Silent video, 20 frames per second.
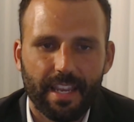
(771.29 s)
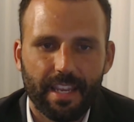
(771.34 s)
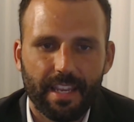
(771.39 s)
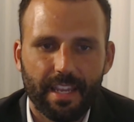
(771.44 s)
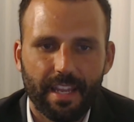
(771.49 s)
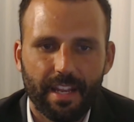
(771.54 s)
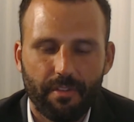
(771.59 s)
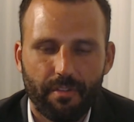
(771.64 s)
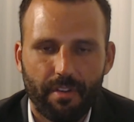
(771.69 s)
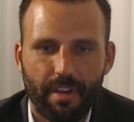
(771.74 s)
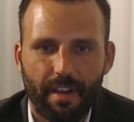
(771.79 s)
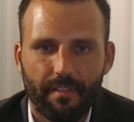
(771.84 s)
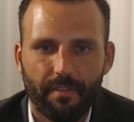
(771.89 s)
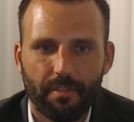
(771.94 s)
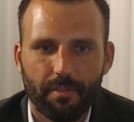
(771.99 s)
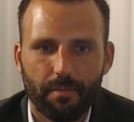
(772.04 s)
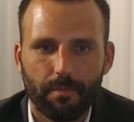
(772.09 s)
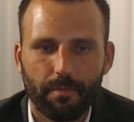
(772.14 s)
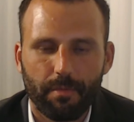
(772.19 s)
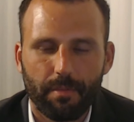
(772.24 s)
and you have the
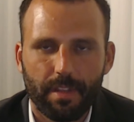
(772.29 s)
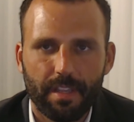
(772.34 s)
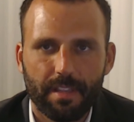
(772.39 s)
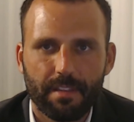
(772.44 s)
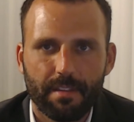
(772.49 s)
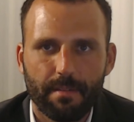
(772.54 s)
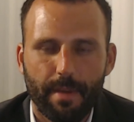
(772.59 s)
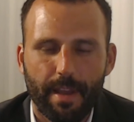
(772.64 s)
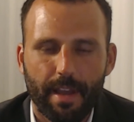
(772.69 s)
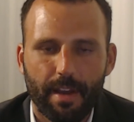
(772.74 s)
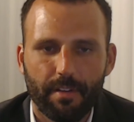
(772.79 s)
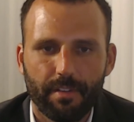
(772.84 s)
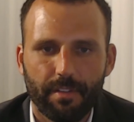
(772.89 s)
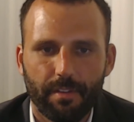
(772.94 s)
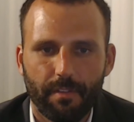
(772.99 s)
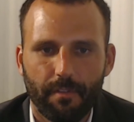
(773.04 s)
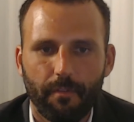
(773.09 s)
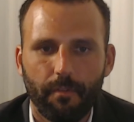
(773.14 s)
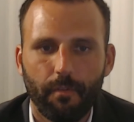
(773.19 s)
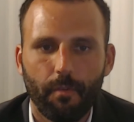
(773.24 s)
least amount in the
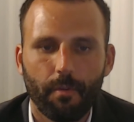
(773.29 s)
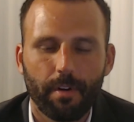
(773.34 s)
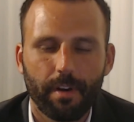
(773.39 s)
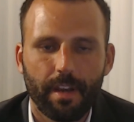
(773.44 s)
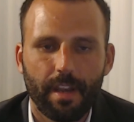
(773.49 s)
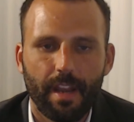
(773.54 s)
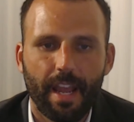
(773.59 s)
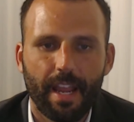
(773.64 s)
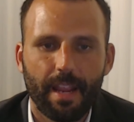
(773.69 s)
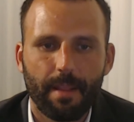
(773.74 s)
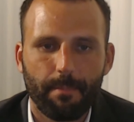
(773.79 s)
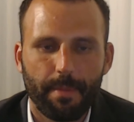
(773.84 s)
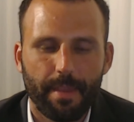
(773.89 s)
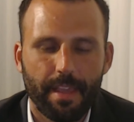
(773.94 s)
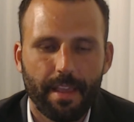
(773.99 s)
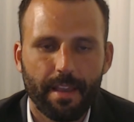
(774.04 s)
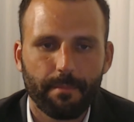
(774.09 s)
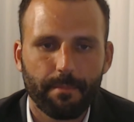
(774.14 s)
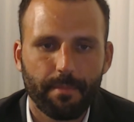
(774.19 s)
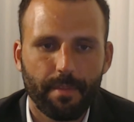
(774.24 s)
4 to 9
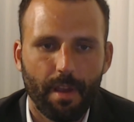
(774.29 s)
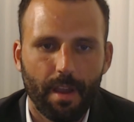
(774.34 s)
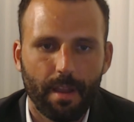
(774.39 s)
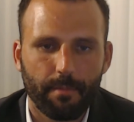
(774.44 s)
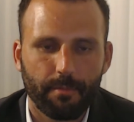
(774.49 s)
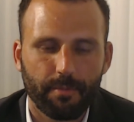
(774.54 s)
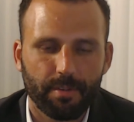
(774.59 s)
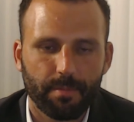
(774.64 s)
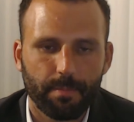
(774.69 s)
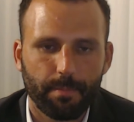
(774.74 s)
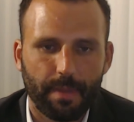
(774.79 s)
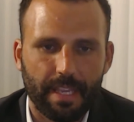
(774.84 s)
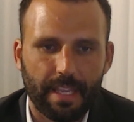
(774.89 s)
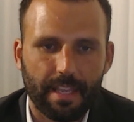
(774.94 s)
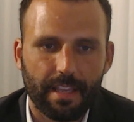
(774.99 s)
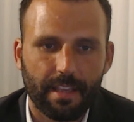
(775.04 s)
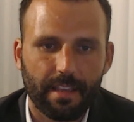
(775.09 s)
p.m. time, which is peak